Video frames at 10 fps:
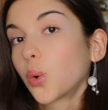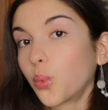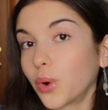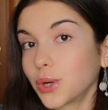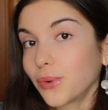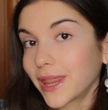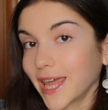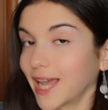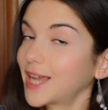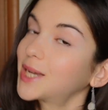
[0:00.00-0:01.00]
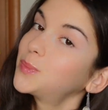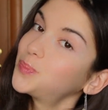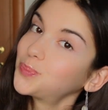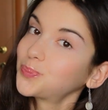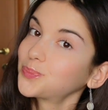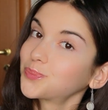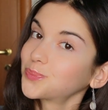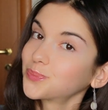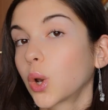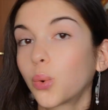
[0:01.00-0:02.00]
What do we think?
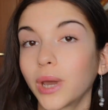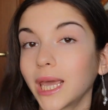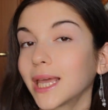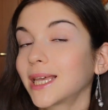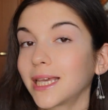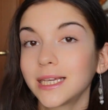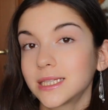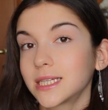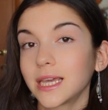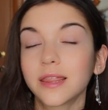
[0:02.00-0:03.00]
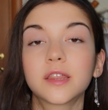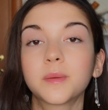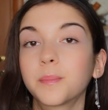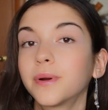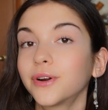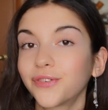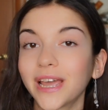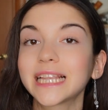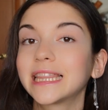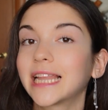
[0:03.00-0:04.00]
Quick, easy, the
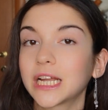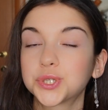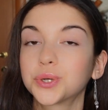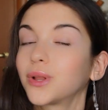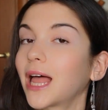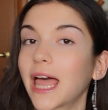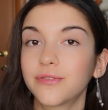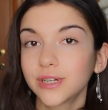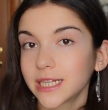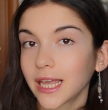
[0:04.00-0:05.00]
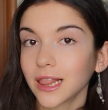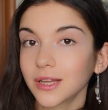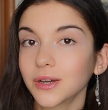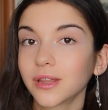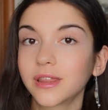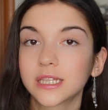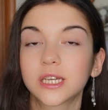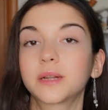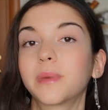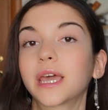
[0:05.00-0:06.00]
perfect, natural, everyday look that's
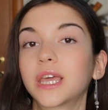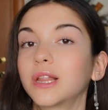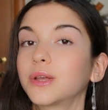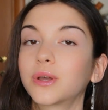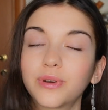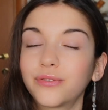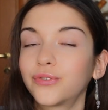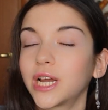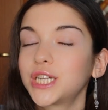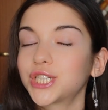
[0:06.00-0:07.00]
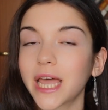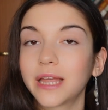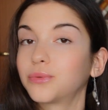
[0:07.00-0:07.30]
gonna make you look refreshed and